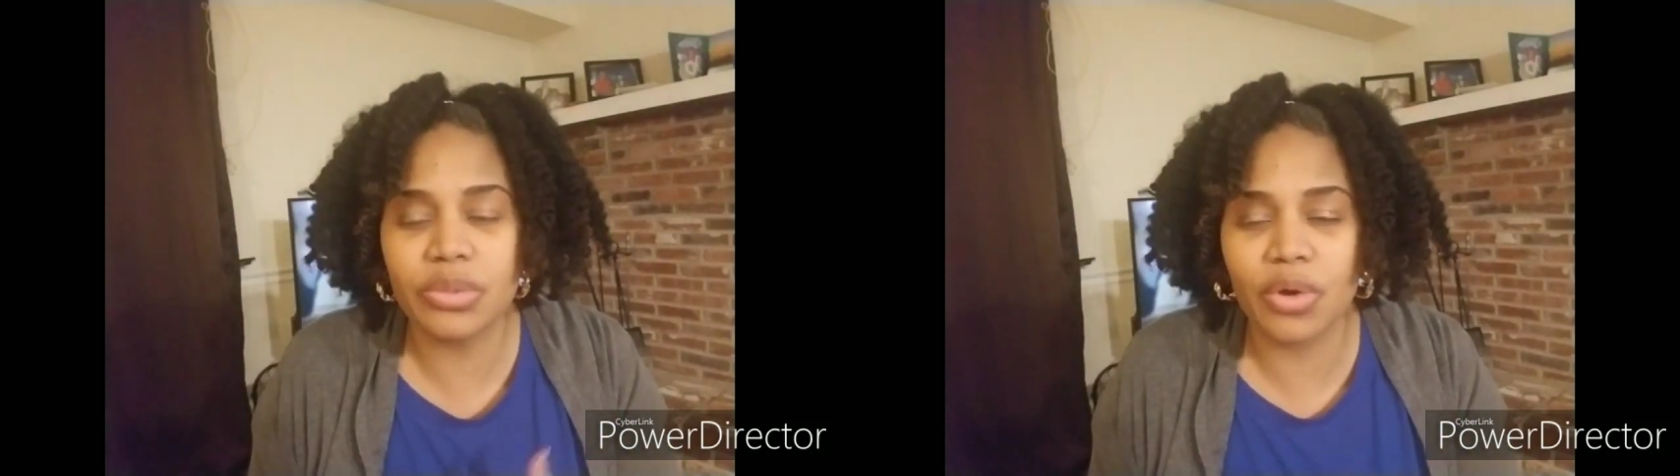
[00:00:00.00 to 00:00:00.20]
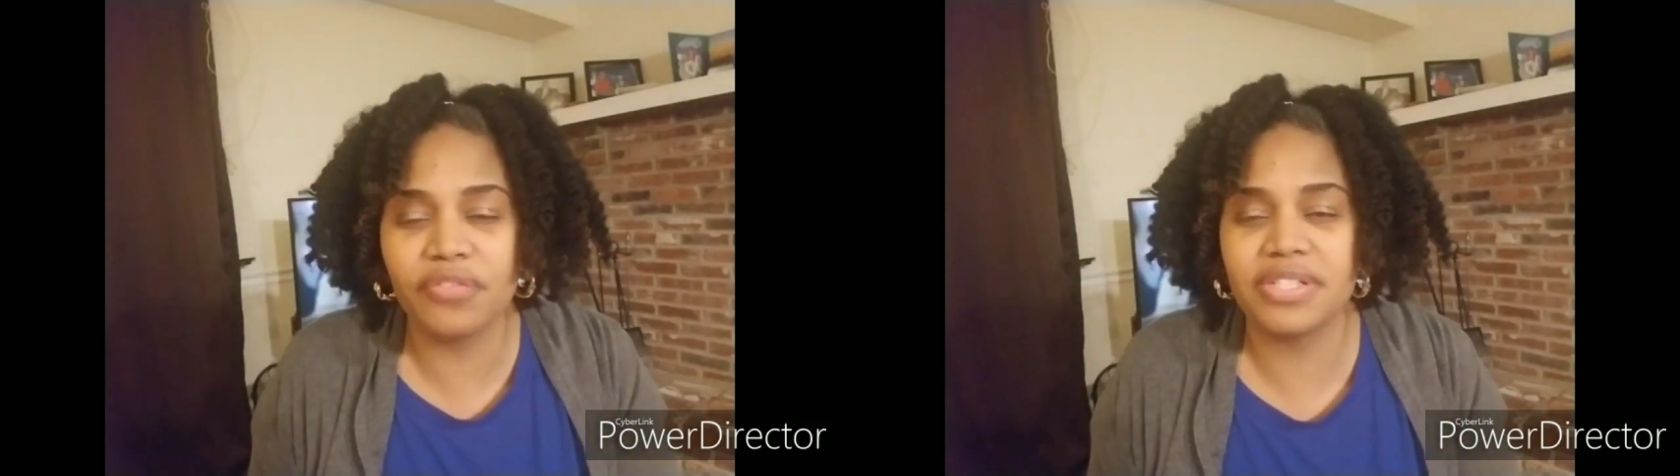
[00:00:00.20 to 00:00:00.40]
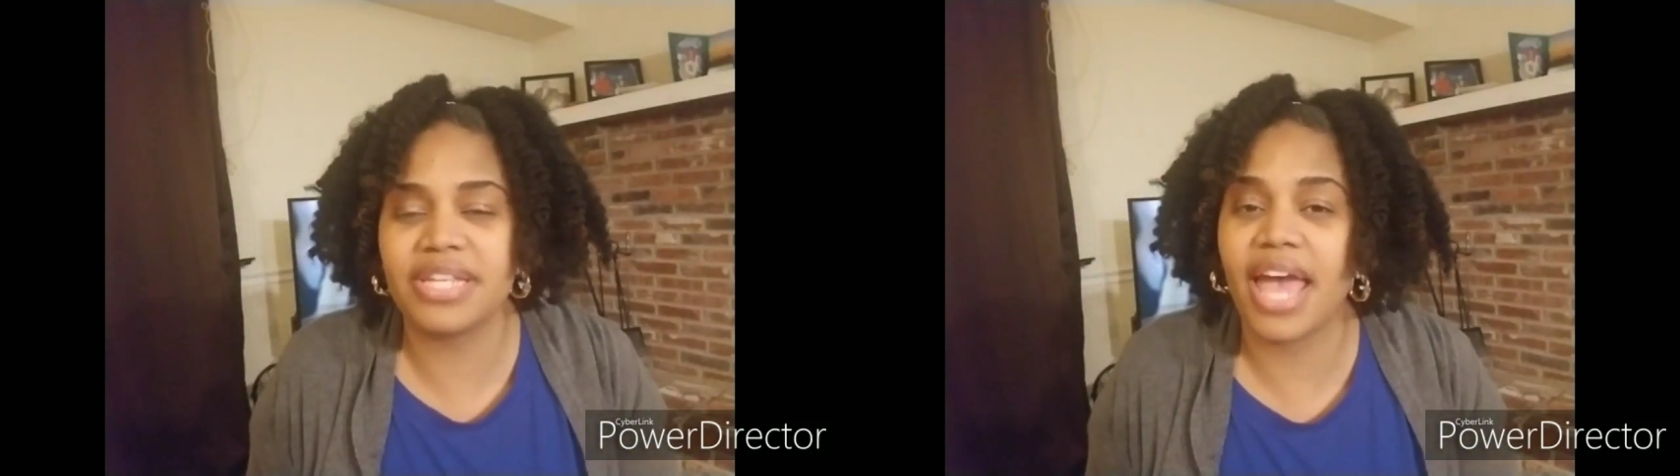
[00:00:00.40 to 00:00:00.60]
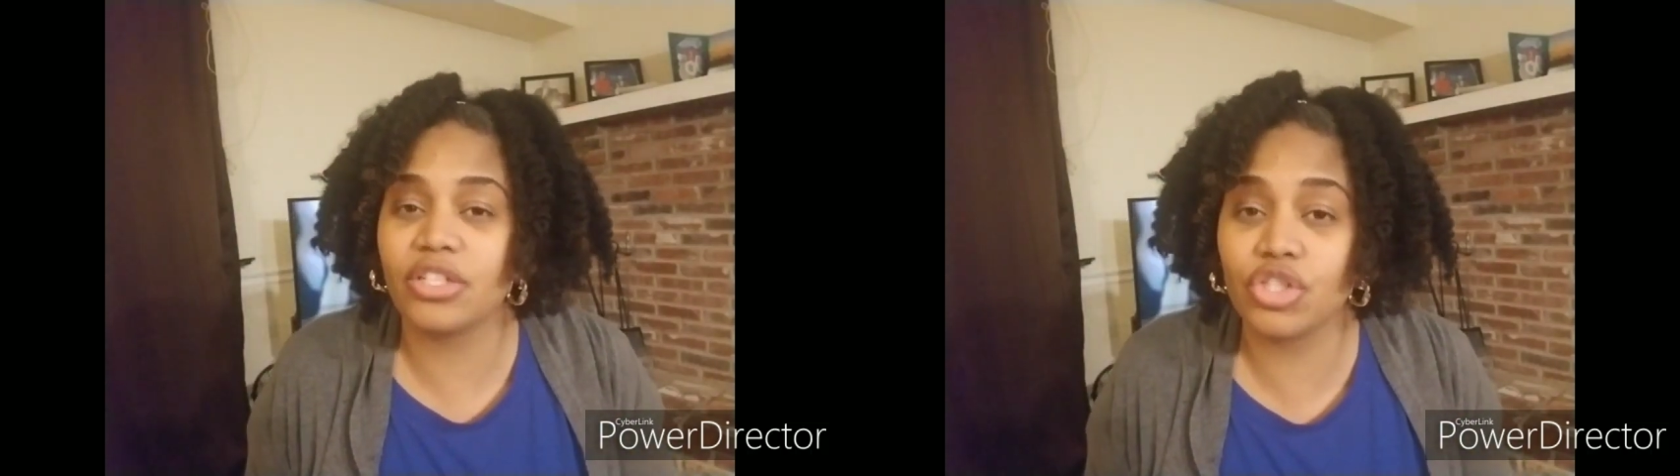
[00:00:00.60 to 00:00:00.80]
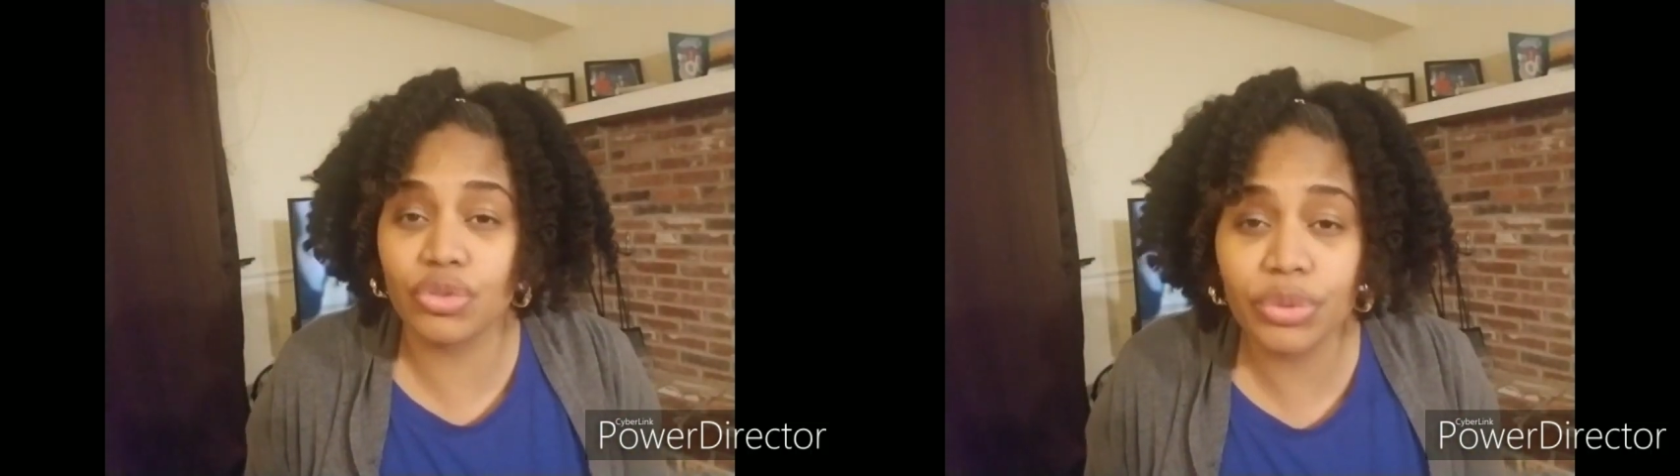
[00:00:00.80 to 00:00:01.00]
office
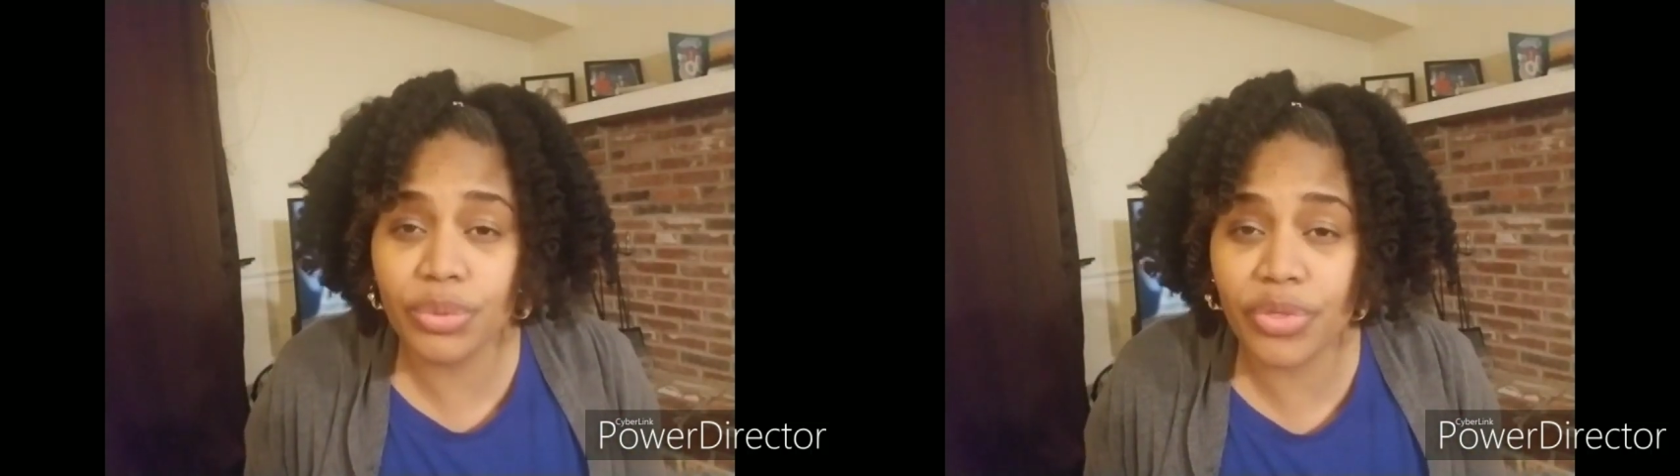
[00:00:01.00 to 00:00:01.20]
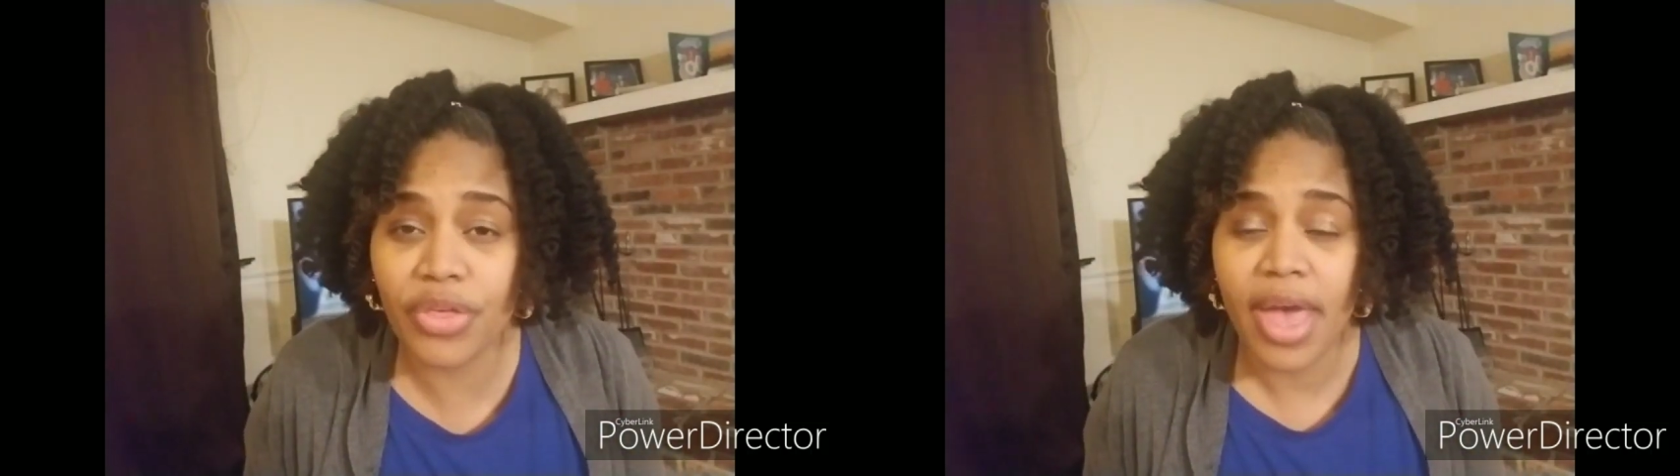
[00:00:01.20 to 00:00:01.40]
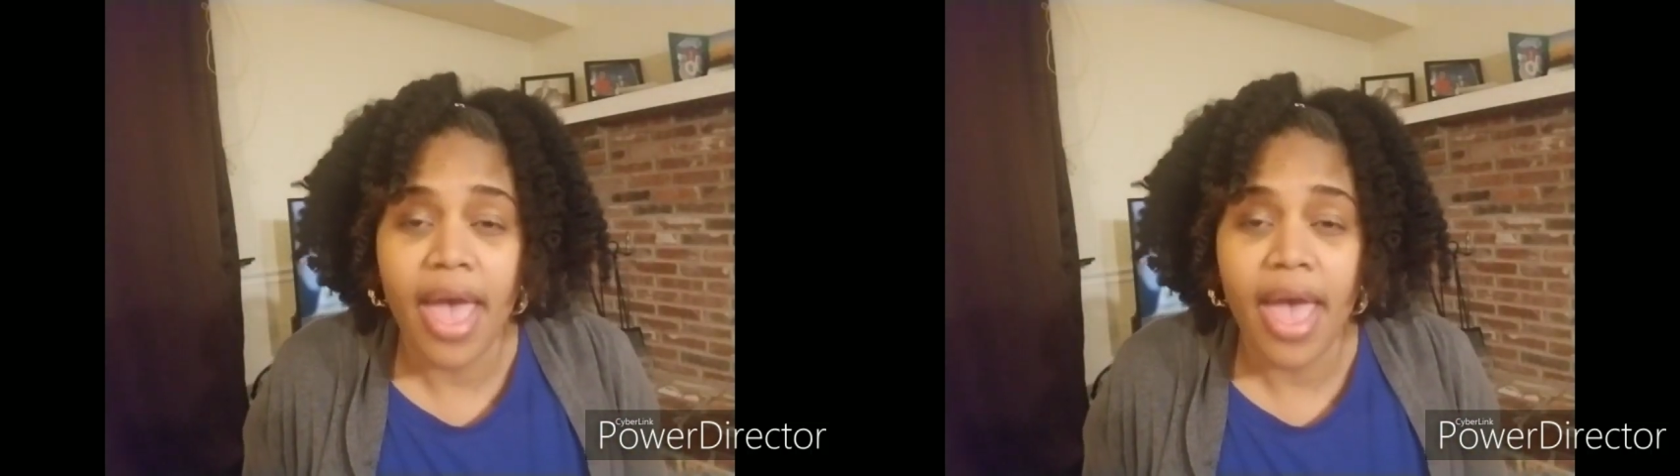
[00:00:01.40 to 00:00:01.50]
at Truth